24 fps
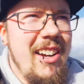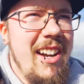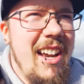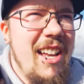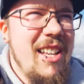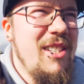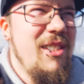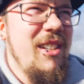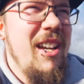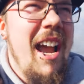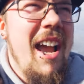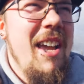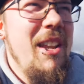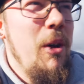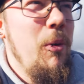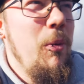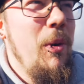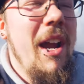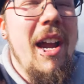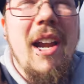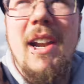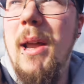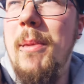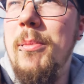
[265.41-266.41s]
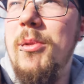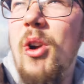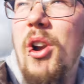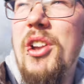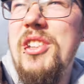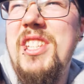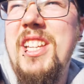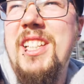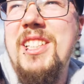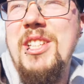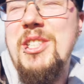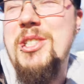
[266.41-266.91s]
That's kind of weird. I'm
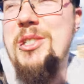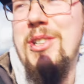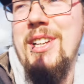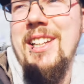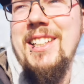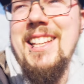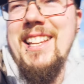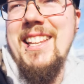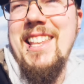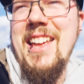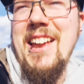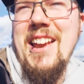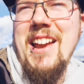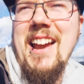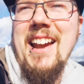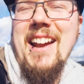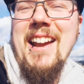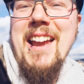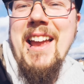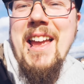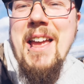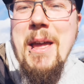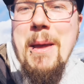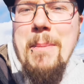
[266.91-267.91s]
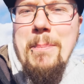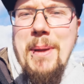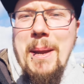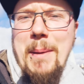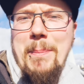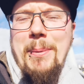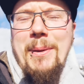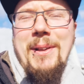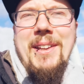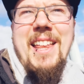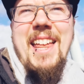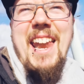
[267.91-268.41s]
crossing the street and there are
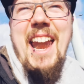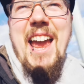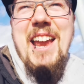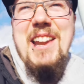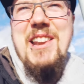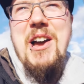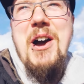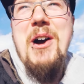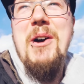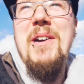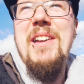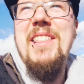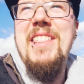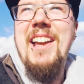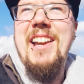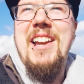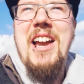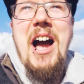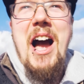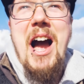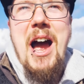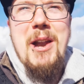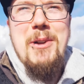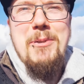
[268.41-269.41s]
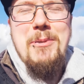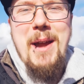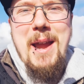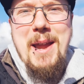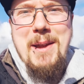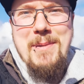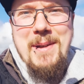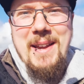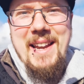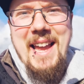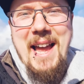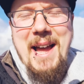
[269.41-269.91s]
people that I know in the car
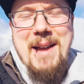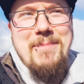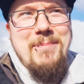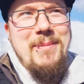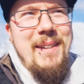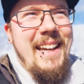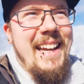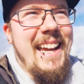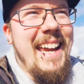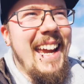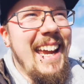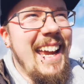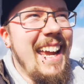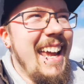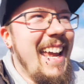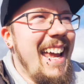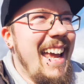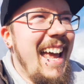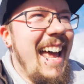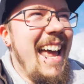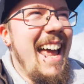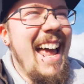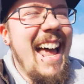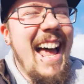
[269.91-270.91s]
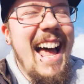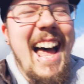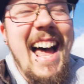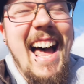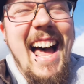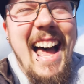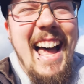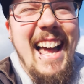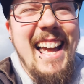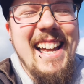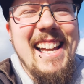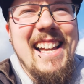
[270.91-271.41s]
waving at me.
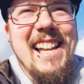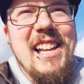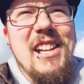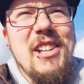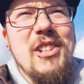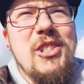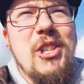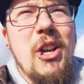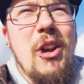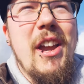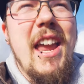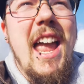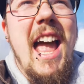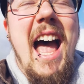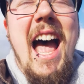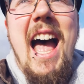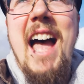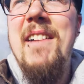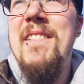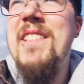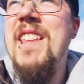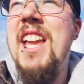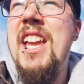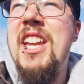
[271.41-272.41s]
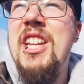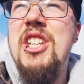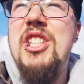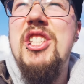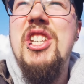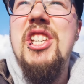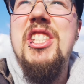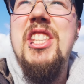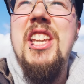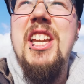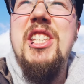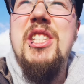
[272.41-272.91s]
So yeah, you
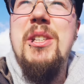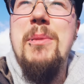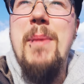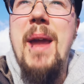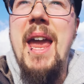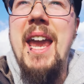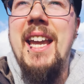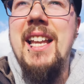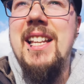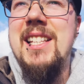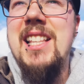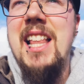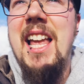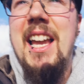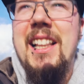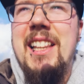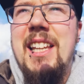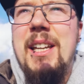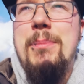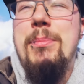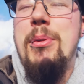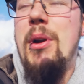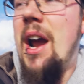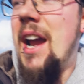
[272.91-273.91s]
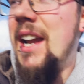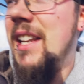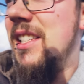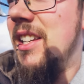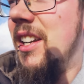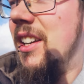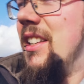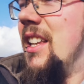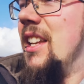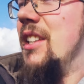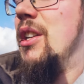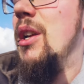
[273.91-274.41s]
just need to make it slightly
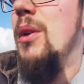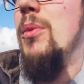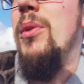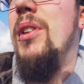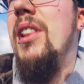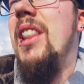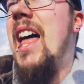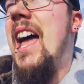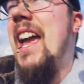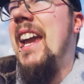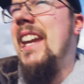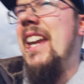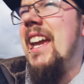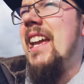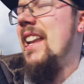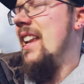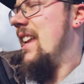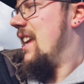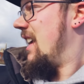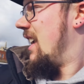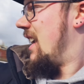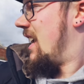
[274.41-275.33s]
brighter than you would like it.